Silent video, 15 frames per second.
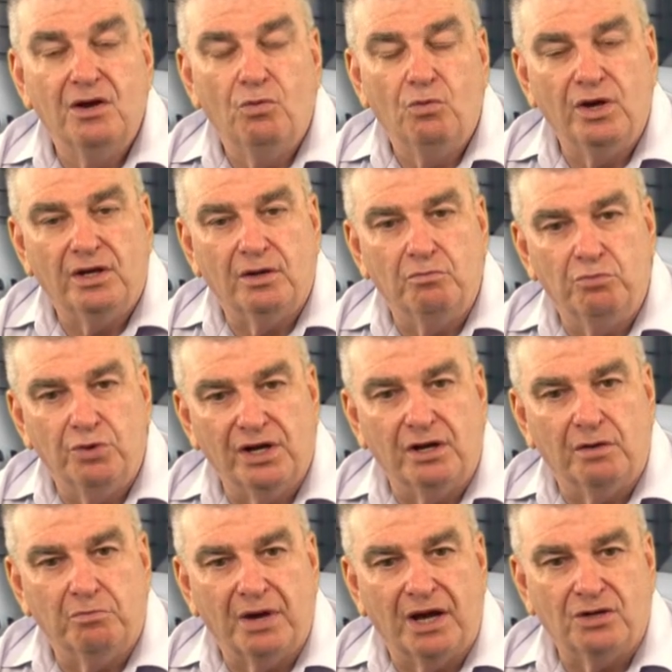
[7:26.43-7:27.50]
we can bring
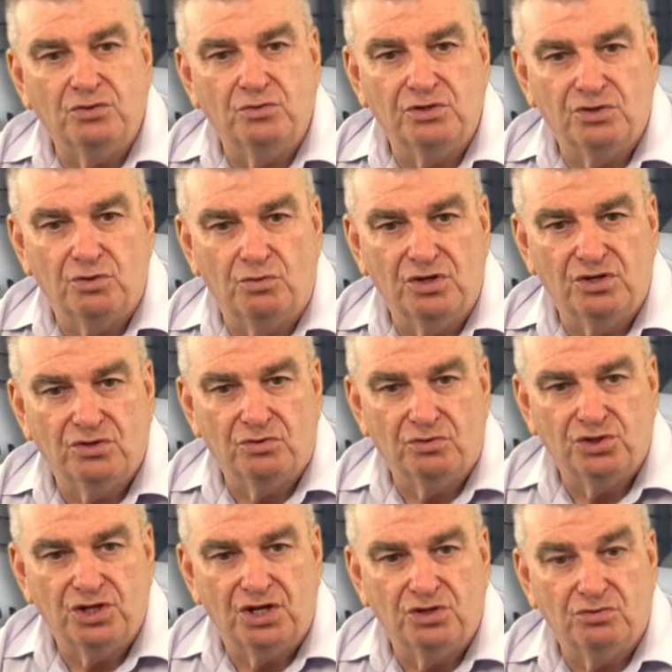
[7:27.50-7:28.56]
it back to its original
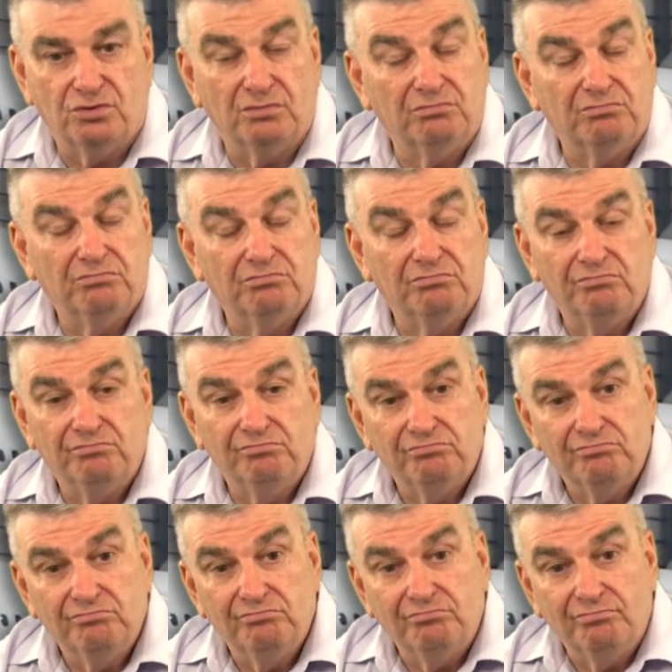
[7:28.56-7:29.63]
schedule.
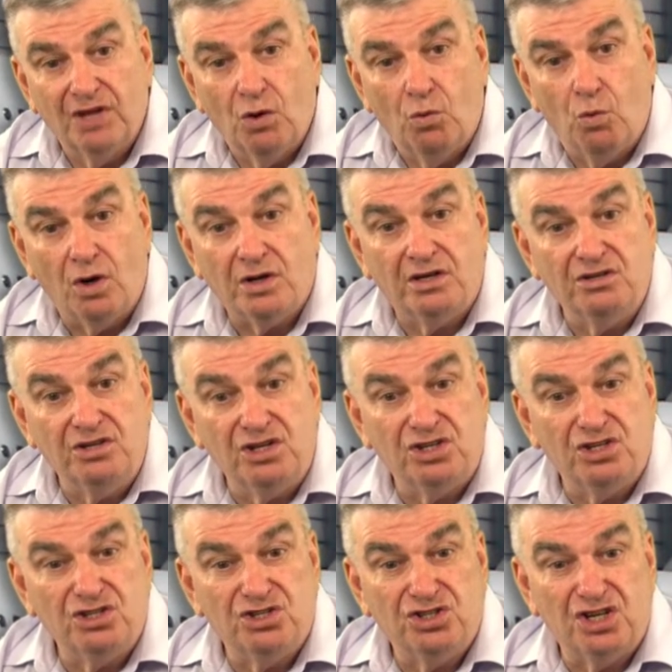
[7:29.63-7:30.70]
What
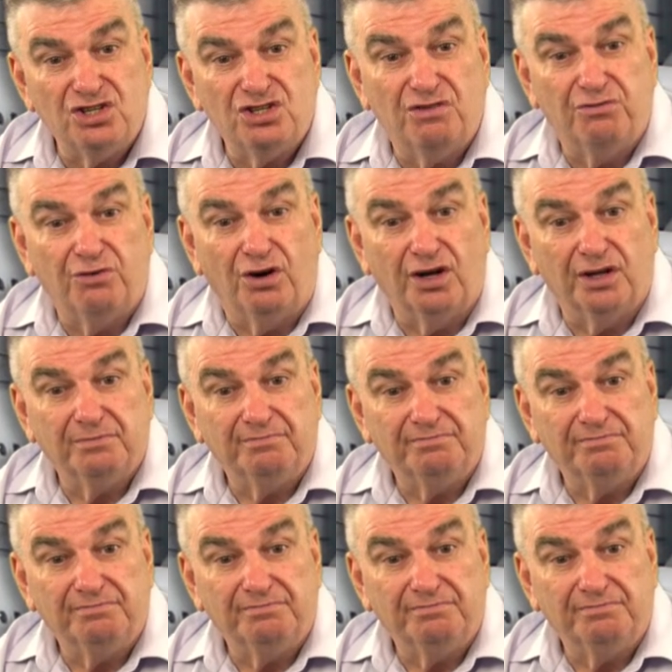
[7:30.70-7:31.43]
conditions justify it?